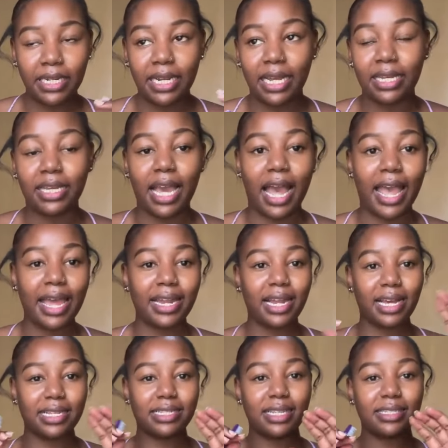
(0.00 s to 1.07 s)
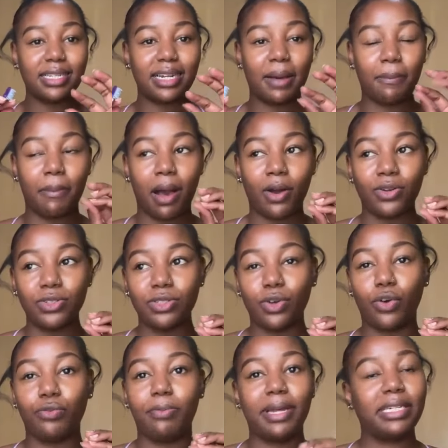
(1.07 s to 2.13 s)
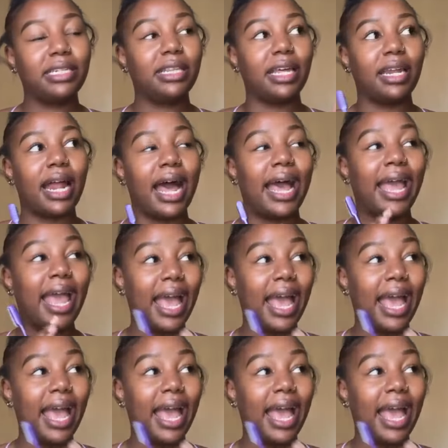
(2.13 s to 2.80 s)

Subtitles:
like I had like a certain amount of money that I